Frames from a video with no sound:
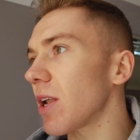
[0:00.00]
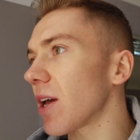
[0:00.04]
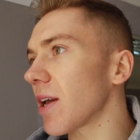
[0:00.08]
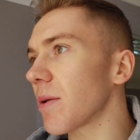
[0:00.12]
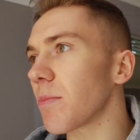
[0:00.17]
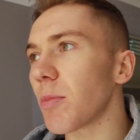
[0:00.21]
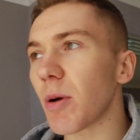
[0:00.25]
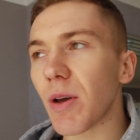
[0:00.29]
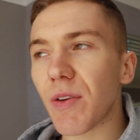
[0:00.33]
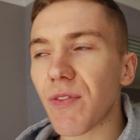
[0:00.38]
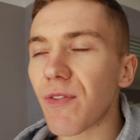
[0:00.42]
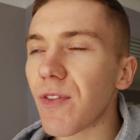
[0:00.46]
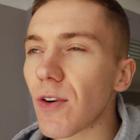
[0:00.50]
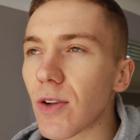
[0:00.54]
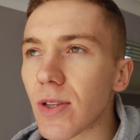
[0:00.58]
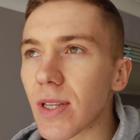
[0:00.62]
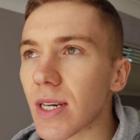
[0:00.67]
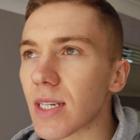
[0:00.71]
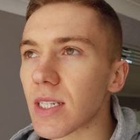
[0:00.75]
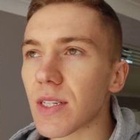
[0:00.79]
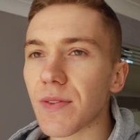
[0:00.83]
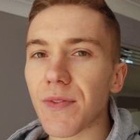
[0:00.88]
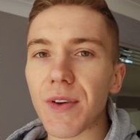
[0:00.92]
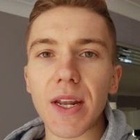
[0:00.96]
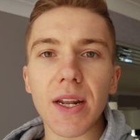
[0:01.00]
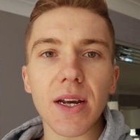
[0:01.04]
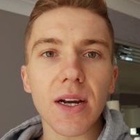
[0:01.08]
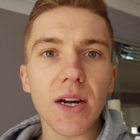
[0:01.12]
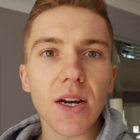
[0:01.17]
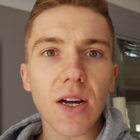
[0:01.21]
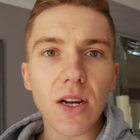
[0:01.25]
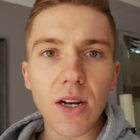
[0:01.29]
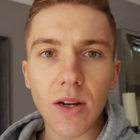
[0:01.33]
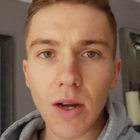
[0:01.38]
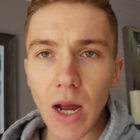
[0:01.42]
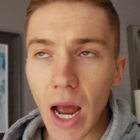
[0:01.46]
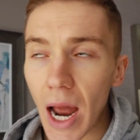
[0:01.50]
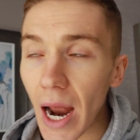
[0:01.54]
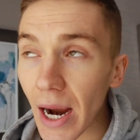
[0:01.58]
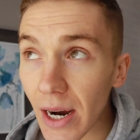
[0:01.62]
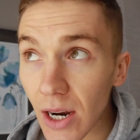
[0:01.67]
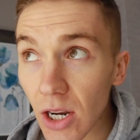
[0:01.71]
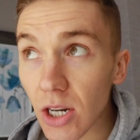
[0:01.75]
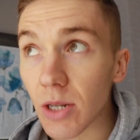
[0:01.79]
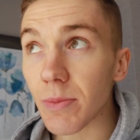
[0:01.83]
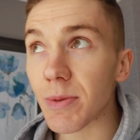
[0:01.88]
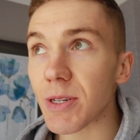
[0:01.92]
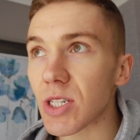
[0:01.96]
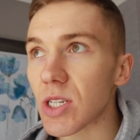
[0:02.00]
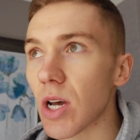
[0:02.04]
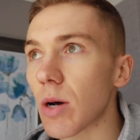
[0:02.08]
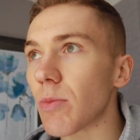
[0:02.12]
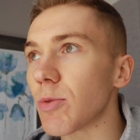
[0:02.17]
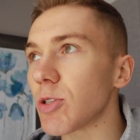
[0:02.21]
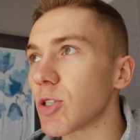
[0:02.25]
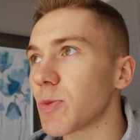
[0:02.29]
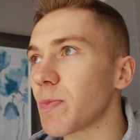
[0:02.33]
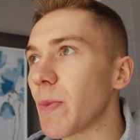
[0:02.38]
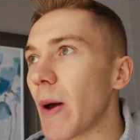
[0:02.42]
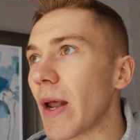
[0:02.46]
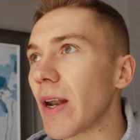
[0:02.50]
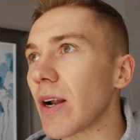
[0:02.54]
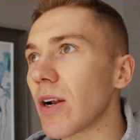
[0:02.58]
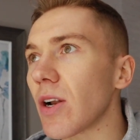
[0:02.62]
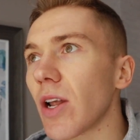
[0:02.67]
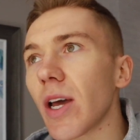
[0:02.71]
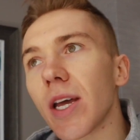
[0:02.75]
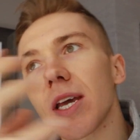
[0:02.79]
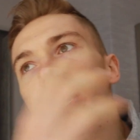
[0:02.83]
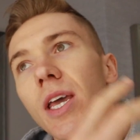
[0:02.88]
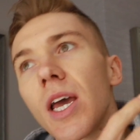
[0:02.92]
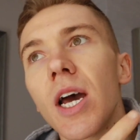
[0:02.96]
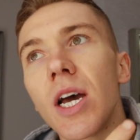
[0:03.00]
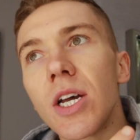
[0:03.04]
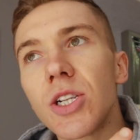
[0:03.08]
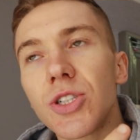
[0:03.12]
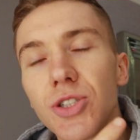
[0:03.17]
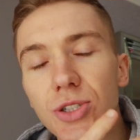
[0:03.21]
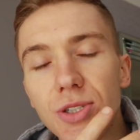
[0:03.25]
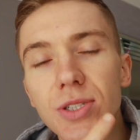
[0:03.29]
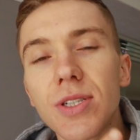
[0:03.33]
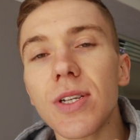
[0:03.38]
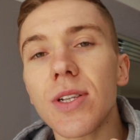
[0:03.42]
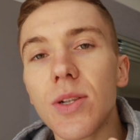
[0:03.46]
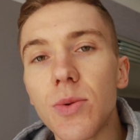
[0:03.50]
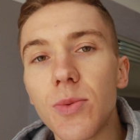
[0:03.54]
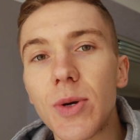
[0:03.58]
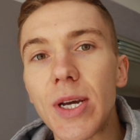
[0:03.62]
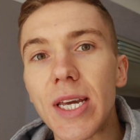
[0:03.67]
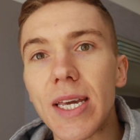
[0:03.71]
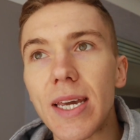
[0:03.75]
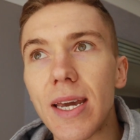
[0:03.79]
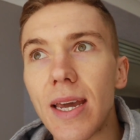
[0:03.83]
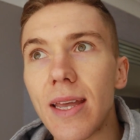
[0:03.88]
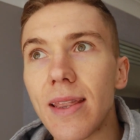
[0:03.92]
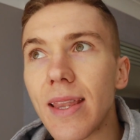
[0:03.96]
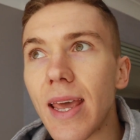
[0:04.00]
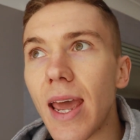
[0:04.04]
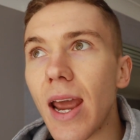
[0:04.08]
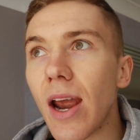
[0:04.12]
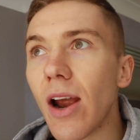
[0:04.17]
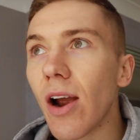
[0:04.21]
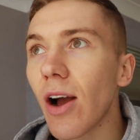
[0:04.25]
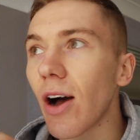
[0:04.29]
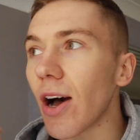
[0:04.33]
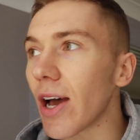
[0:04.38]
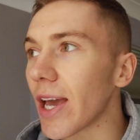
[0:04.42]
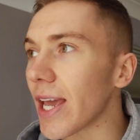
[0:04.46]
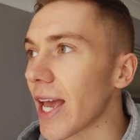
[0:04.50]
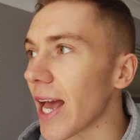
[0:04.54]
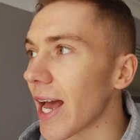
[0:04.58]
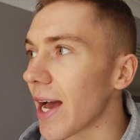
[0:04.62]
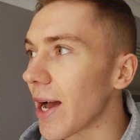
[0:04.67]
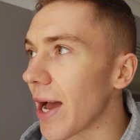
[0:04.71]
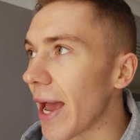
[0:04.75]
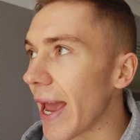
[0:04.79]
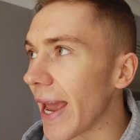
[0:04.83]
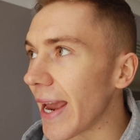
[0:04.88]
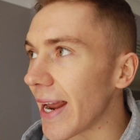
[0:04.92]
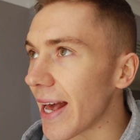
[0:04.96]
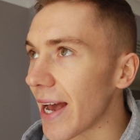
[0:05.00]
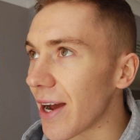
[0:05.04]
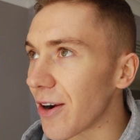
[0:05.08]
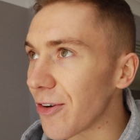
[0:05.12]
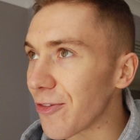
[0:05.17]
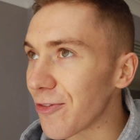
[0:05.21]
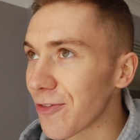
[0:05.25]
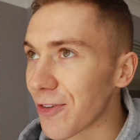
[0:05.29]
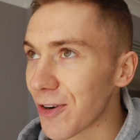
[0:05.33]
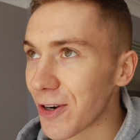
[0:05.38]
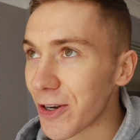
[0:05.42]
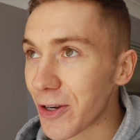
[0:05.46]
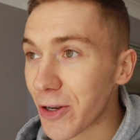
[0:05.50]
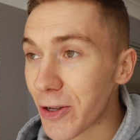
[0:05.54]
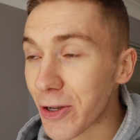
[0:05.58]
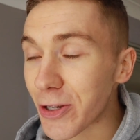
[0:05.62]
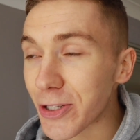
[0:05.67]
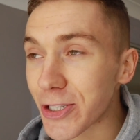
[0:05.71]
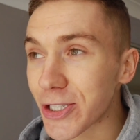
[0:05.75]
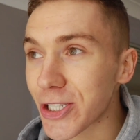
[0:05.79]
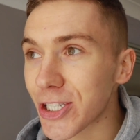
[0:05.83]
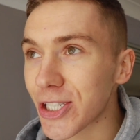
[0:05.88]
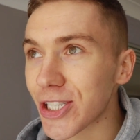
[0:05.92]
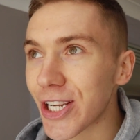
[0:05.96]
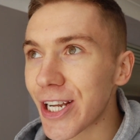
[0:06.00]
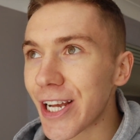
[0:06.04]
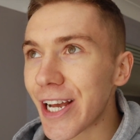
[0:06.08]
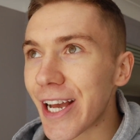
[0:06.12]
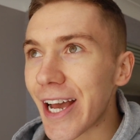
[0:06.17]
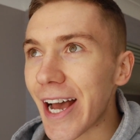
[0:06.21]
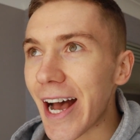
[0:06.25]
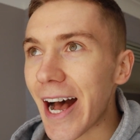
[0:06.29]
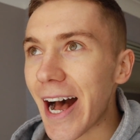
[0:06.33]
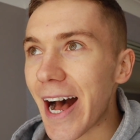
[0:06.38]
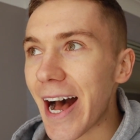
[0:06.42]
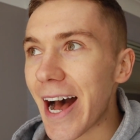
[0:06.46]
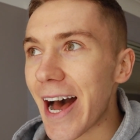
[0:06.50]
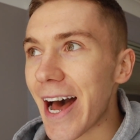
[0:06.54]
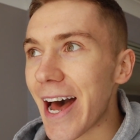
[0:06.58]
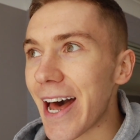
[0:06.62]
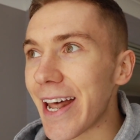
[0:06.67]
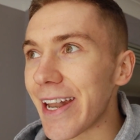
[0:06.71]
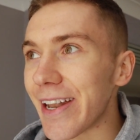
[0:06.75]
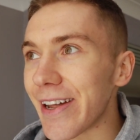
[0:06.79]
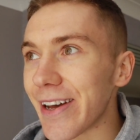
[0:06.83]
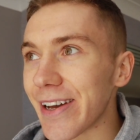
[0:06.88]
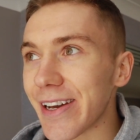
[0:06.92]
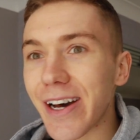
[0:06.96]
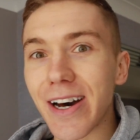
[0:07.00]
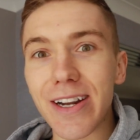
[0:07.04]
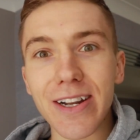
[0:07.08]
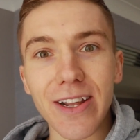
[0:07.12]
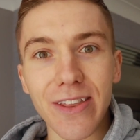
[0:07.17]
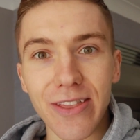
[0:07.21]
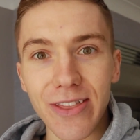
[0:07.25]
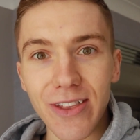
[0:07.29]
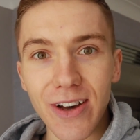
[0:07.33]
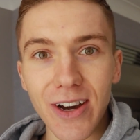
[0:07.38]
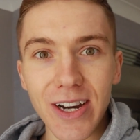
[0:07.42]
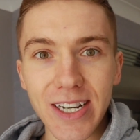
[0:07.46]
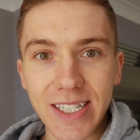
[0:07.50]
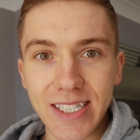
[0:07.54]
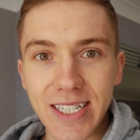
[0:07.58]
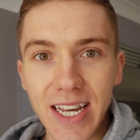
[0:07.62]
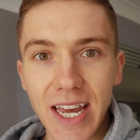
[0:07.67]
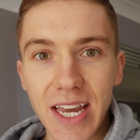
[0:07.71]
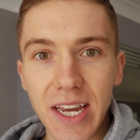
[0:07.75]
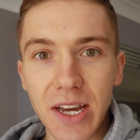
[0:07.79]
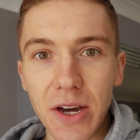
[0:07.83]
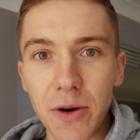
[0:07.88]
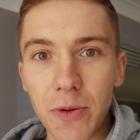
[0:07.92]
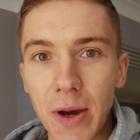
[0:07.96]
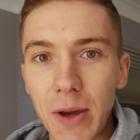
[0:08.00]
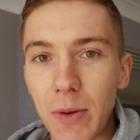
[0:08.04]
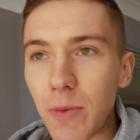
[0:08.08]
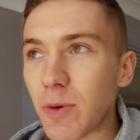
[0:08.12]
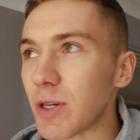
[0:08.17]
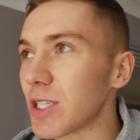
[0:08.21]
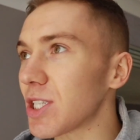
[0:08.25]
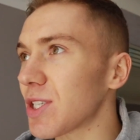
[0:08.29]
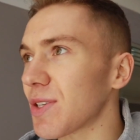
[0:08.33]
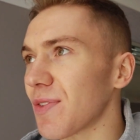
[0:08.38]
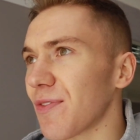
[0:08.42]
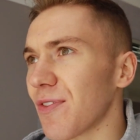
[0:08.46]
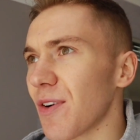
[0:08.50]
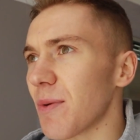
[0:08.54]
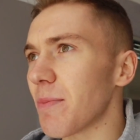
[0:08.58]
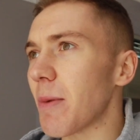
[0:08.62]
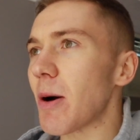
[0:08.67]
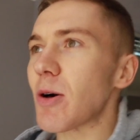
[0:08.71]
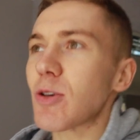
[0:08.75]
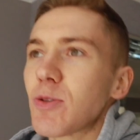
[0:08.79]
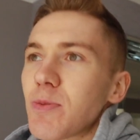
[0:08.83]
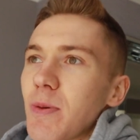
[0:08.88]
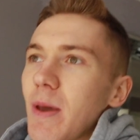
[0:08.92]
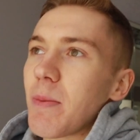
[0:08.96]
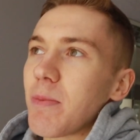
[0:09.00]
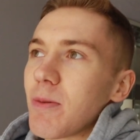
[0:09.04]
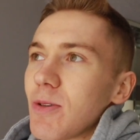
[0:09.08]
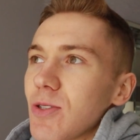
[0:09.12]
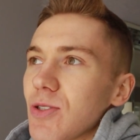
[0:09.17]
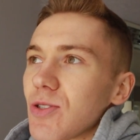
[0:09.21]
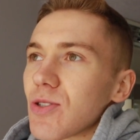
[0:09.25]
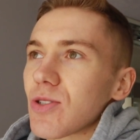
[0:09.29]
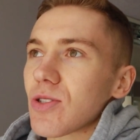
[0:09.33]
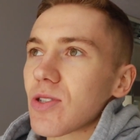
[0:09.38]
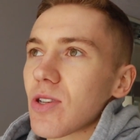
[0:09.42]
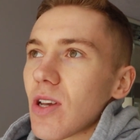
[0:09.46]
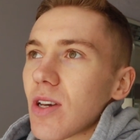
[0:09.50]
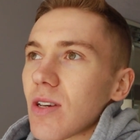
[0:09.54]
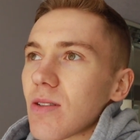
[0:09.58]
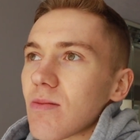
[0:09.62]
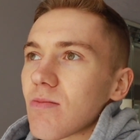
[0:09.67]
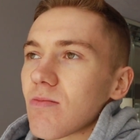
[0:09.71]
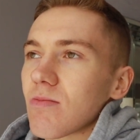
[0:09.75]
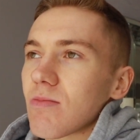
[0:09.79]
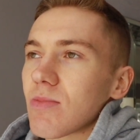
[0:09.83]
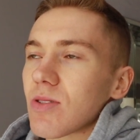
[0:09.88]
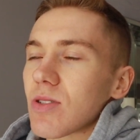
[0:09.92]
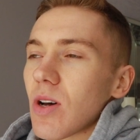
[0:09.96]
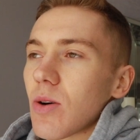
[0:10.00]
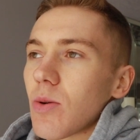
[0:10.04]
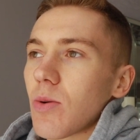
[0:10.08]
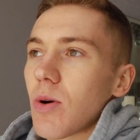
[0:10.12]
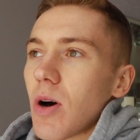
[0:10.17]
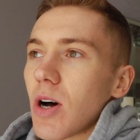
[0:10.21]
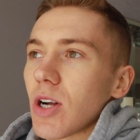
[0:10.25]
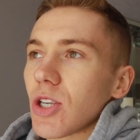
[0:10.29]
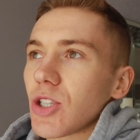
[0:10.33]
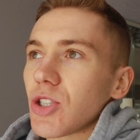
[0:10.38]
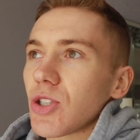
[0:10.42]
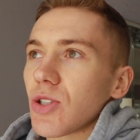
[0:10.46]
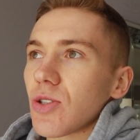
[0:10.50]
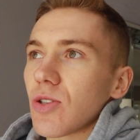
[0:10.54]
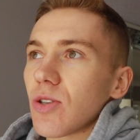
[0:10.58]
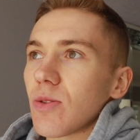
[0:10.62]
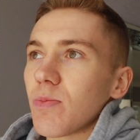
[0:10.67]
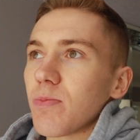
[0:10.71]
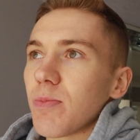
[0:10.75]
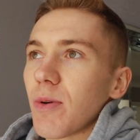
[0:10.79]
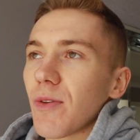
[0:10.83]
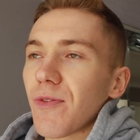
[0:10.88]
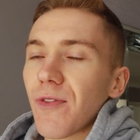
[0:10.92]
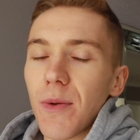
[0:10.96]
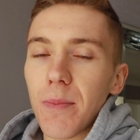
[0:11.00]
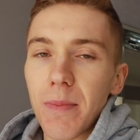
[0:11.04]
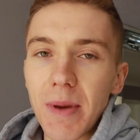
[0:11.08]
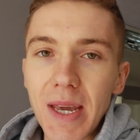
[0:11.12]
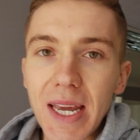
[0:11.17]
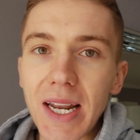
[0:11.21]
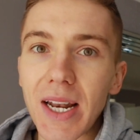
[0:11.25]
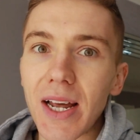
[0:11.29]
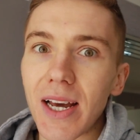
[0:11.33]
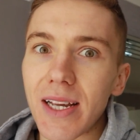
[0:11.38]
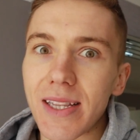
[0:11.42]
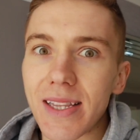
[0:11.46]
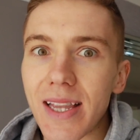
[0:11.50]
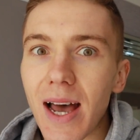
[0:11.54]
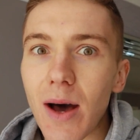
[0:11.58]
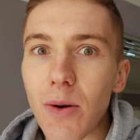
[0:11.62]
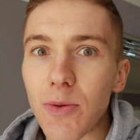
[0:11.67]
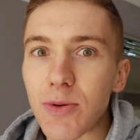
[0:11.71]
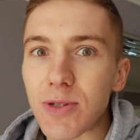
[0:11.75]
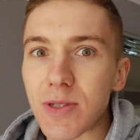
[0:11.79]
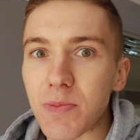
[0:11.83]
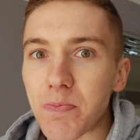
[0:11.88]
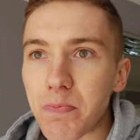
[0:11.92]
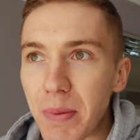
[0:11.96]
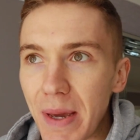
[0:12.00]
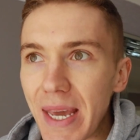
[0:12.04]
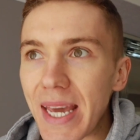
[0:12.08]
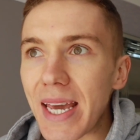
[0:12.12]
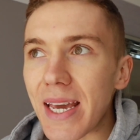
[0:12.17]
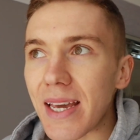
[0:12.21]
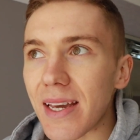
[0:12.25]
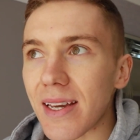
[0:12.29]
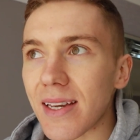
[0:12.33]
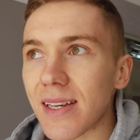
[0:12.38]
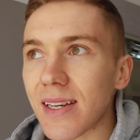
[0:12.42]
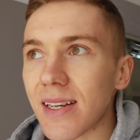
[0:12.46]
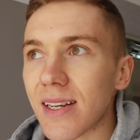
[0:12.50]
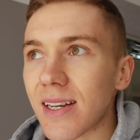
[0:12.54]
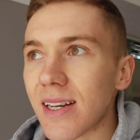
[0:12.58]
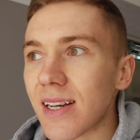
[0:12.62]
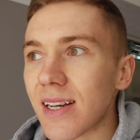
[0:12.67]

Like, my full days of eating are, are going to be so much better. Like, just on the weekend there, I ate out for lunch, and I got a Thai takeaway, which for most people is just like, so what, uh, shut up. But for me, like, that was big.